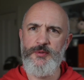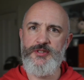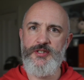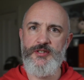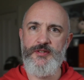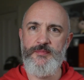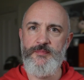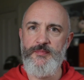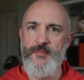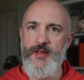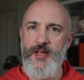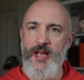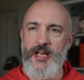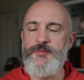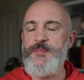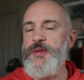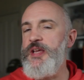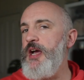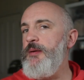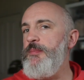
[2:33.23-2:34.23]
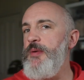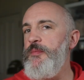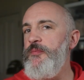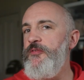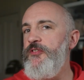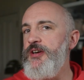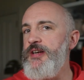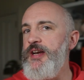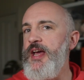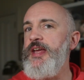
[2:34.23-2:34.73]
which has become a
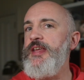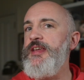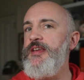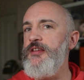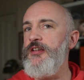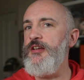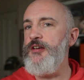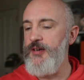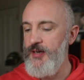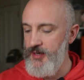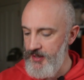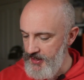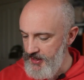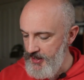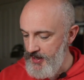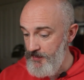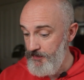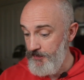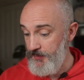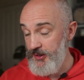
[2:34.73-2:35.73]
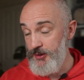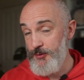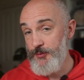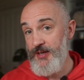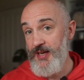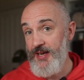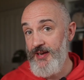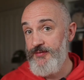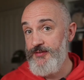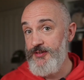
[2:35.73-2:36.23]
vernacular, but you
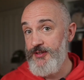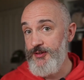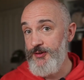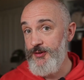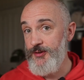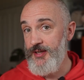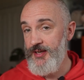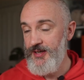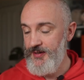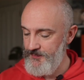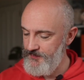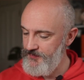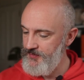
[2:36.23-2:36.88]
don't have to do that.